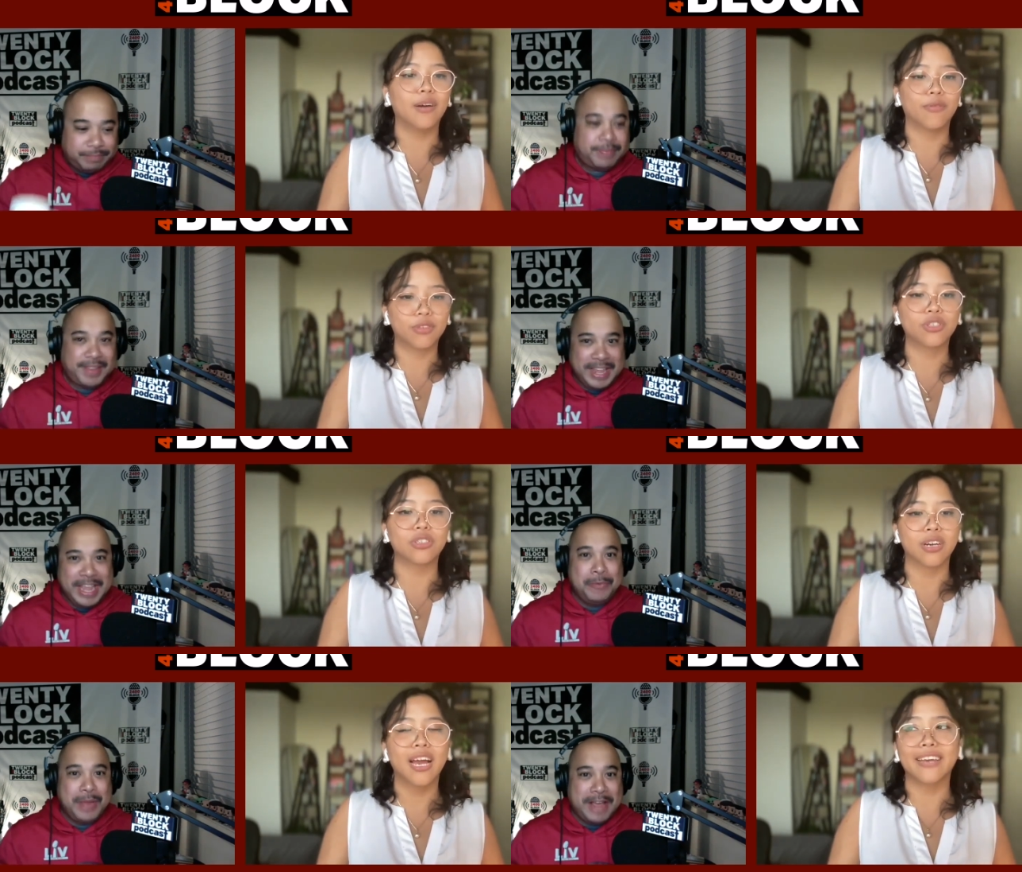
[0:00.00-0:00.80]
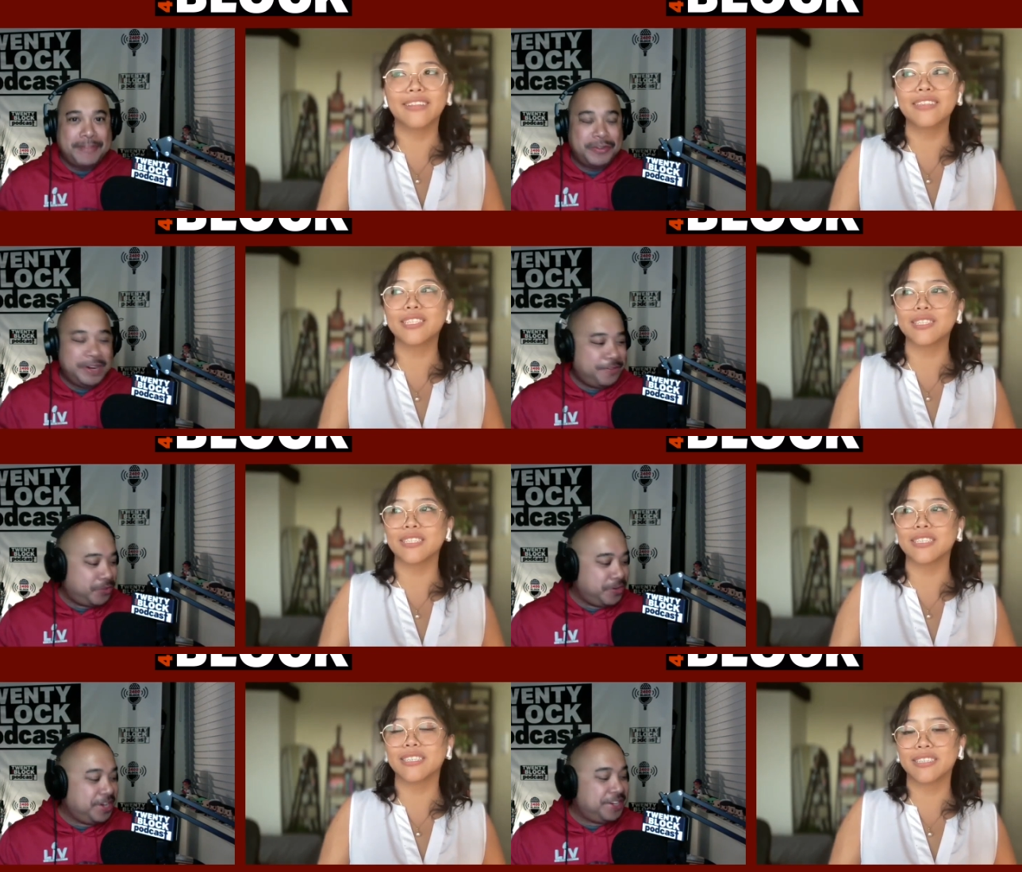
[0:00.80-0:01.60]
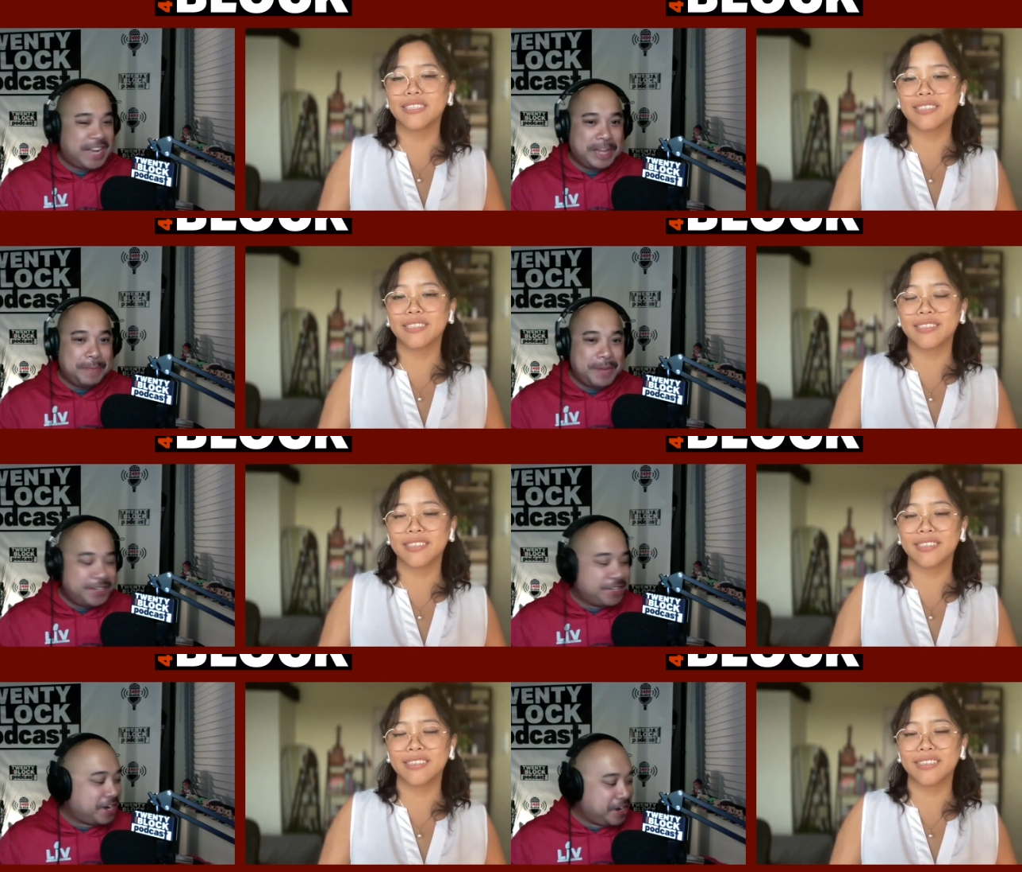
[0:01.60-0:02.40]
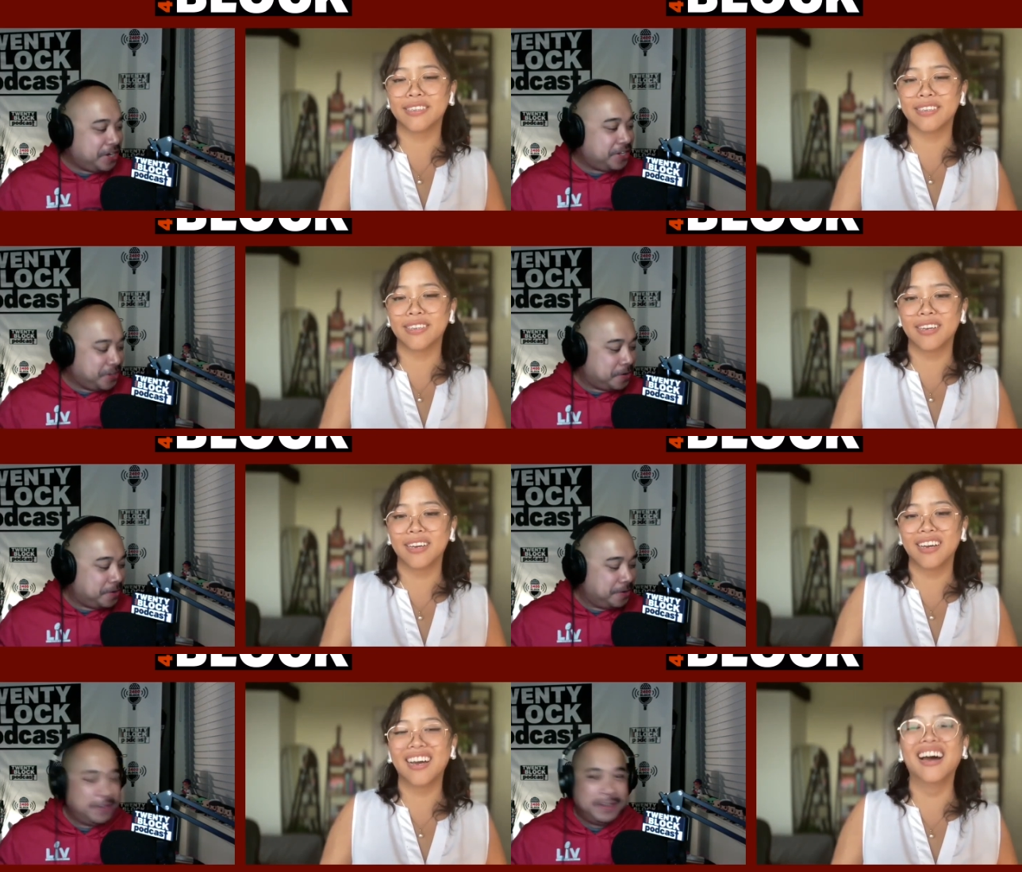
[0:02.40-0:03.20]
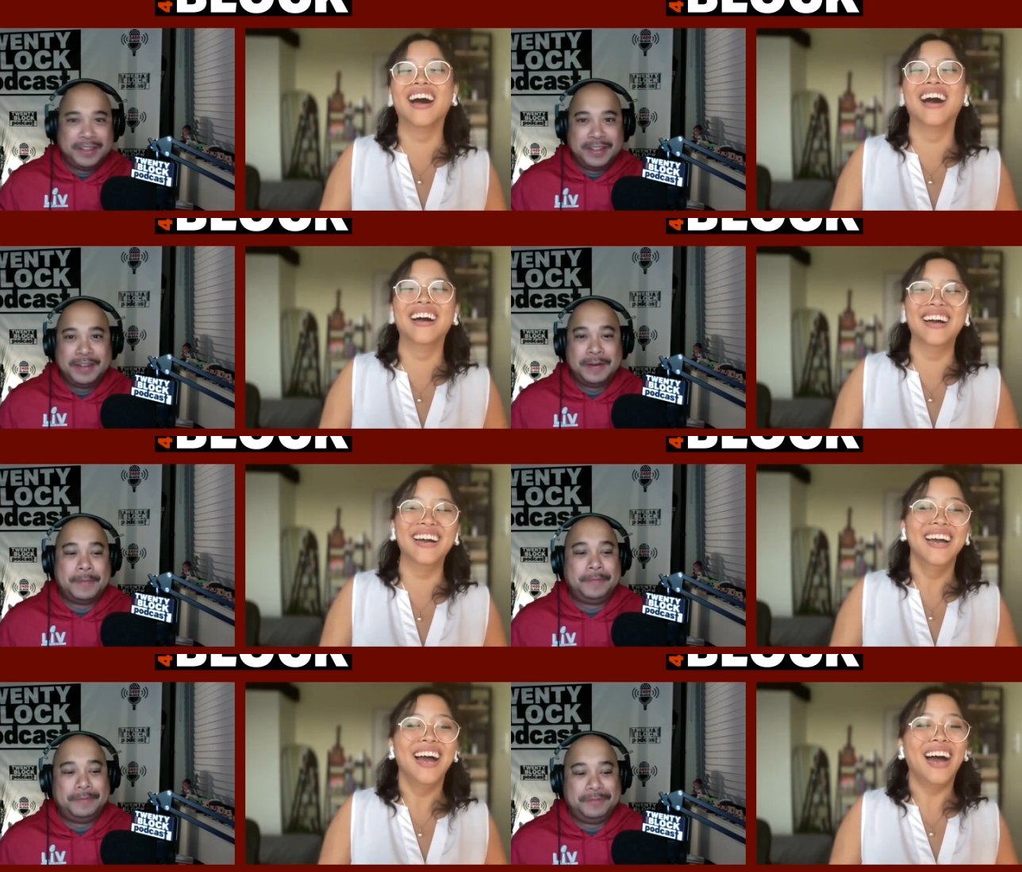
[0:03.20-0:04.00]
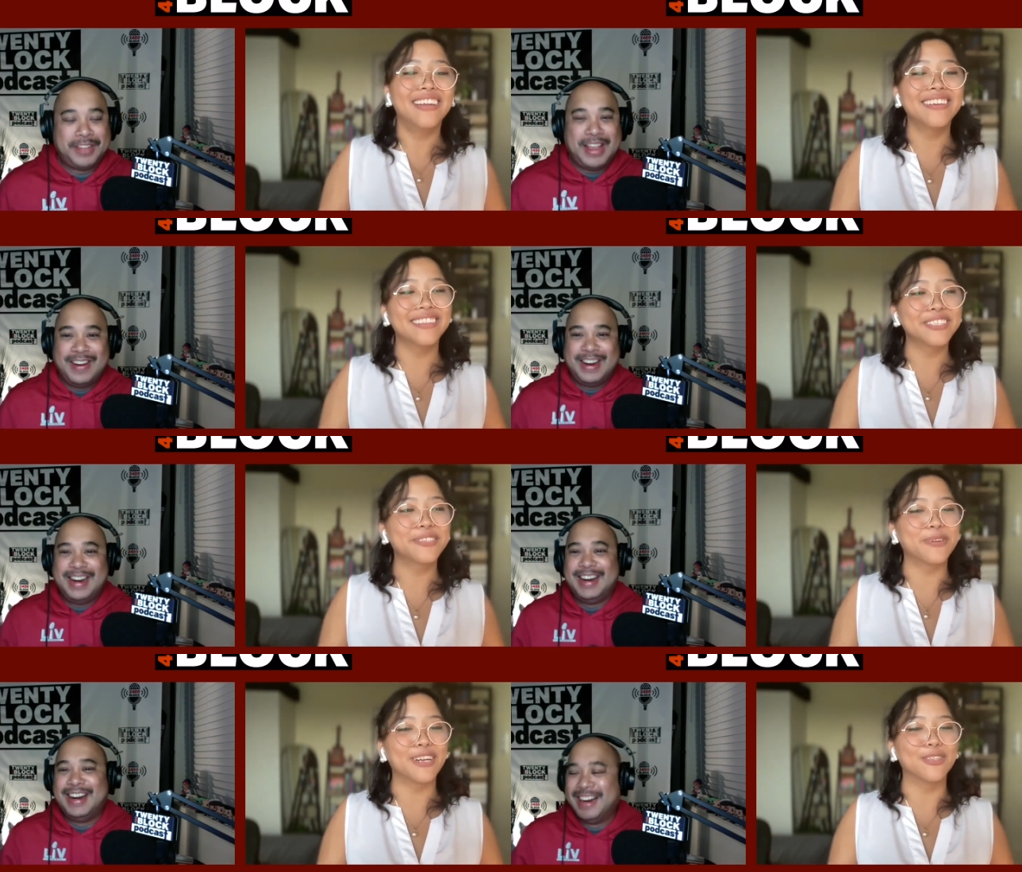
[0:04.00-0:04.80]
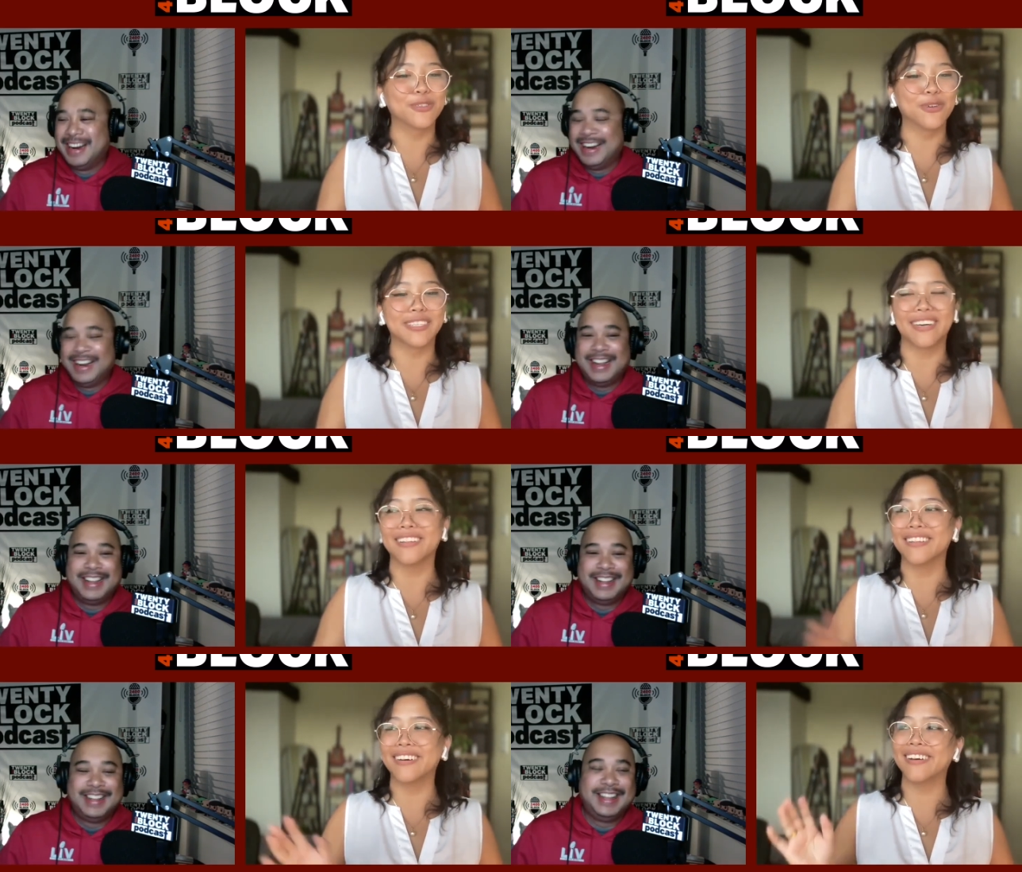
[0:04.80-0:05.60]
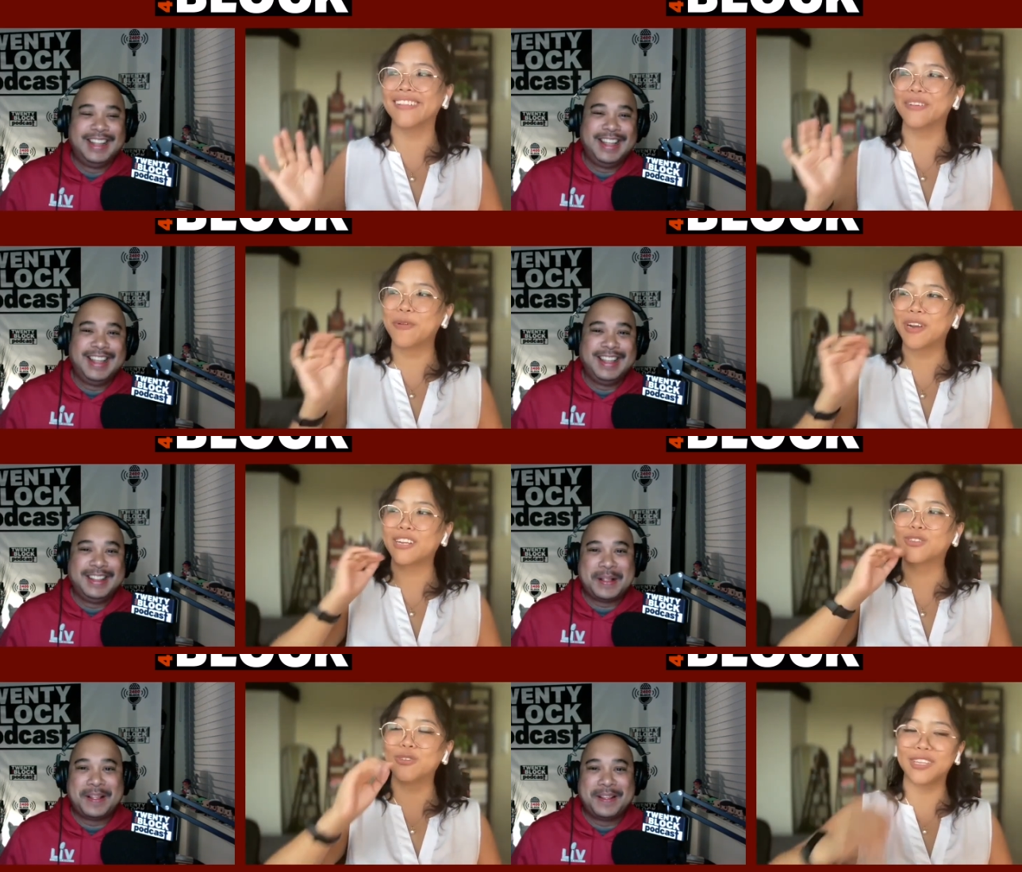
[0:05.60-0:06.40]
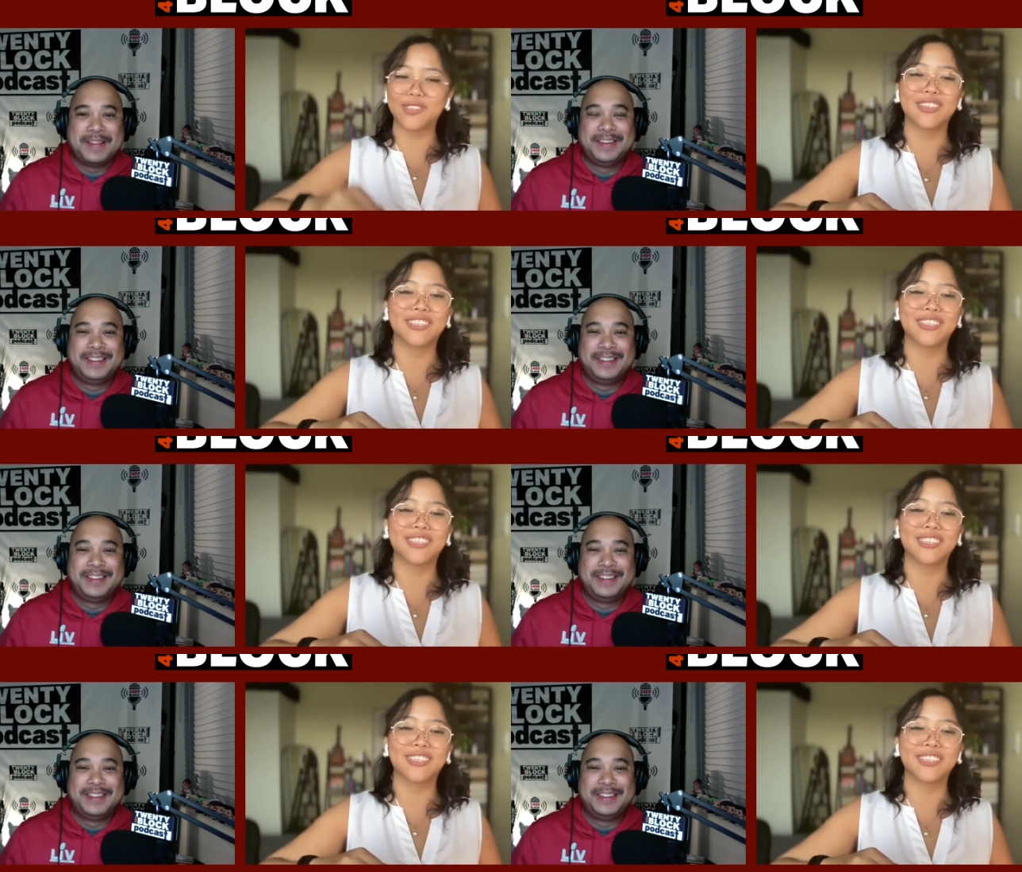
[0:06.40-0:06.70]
Speaker 1: for
Speaker 2: sure. And we have three Jollibees in the area too.
Speaker 1: I think that's what I'll do, is I'll when I do get to the